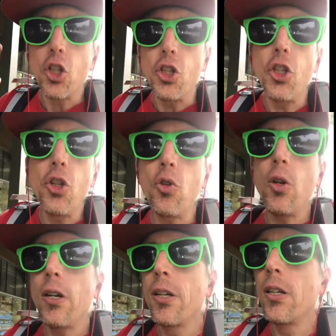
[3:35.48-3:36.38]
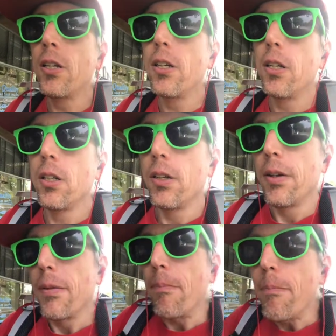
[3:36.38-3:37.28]
you
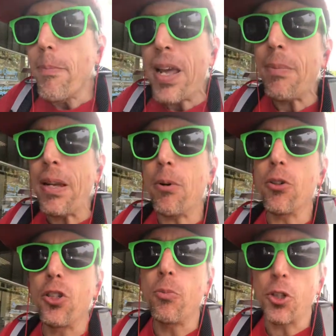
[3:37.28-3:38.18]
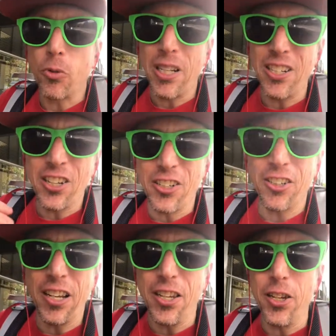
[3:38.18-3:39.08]
may be able to persuade the judges
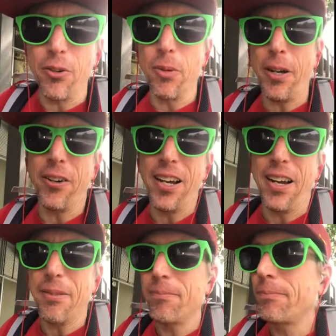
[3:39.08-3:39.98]
that you are the better guy.